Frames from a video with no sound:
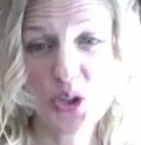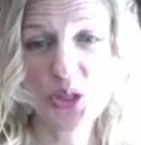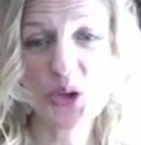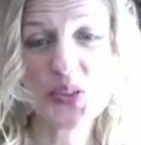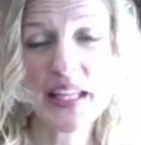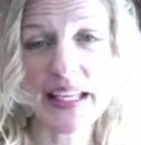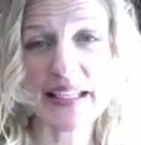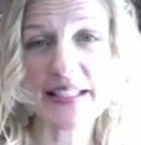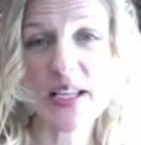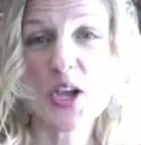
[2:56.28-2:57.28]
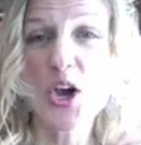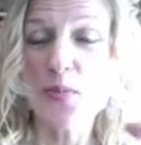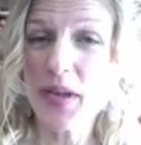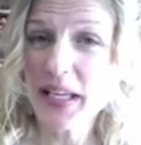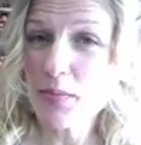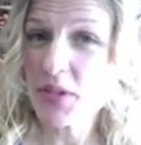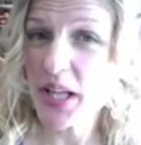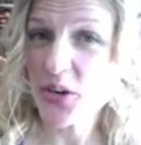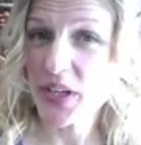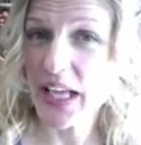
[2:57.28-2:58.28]
Third thing is pick up
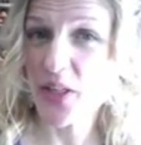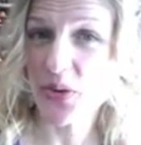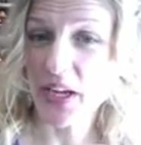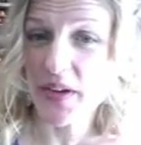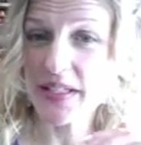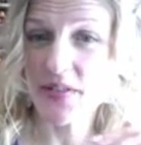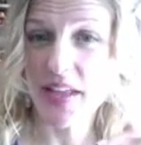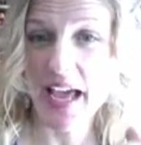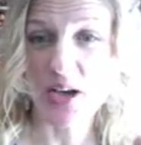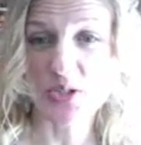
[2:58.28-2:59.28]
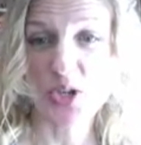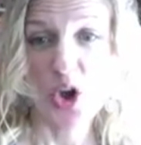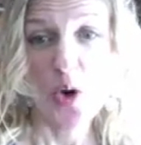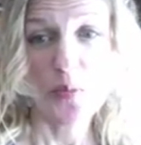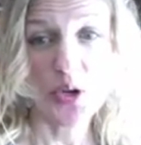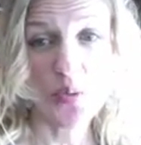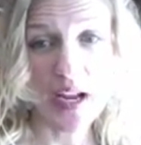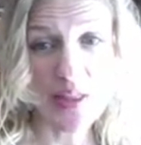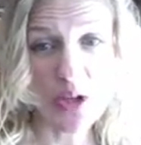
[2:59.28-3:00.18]
clutter in other areas of the house. Put away